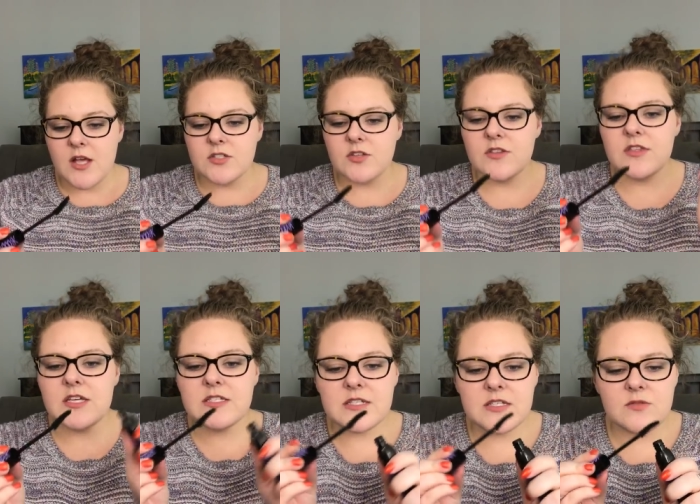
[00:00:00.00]
So
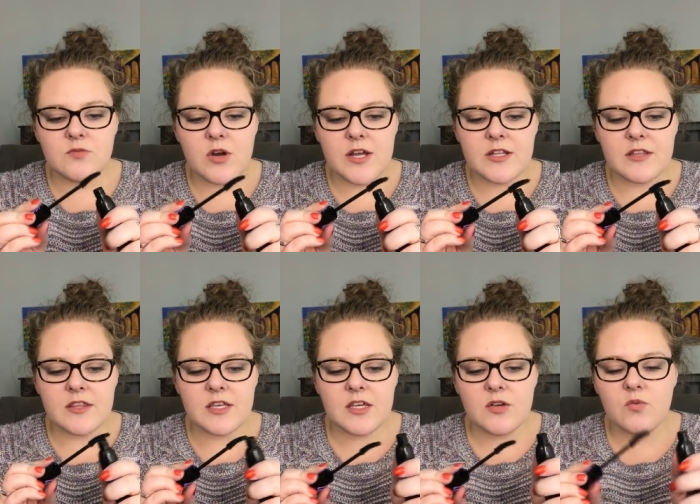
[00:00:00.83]
this is what
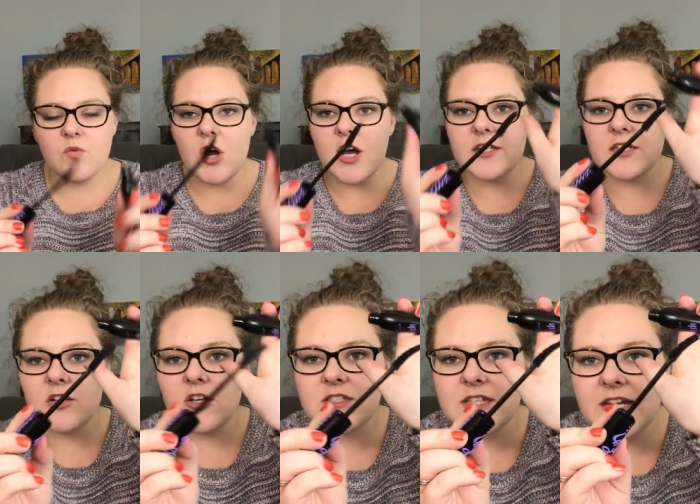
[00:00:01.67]
the wand
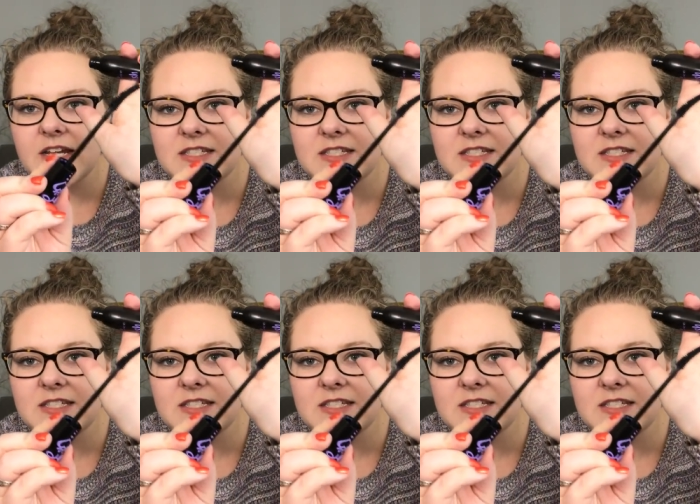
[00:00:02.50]
looks like.